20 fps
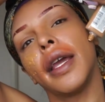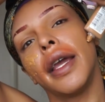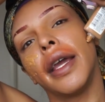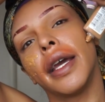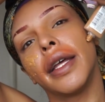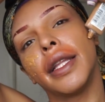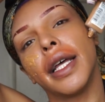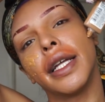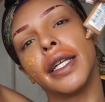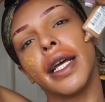
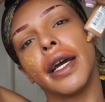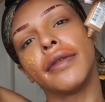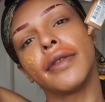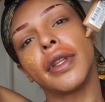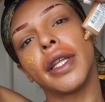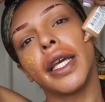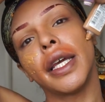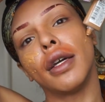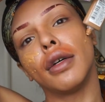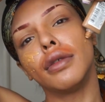And that
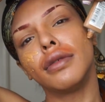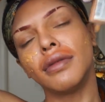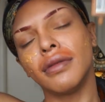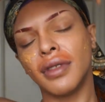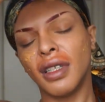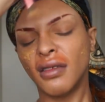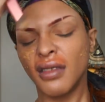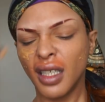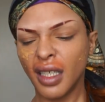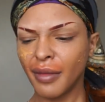definitely,
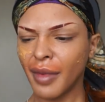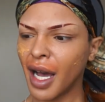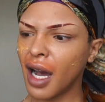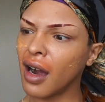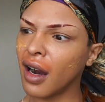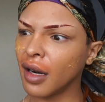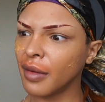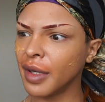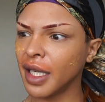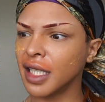ooh, don't look at my
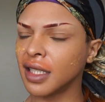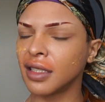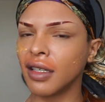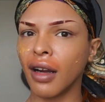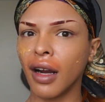armpits.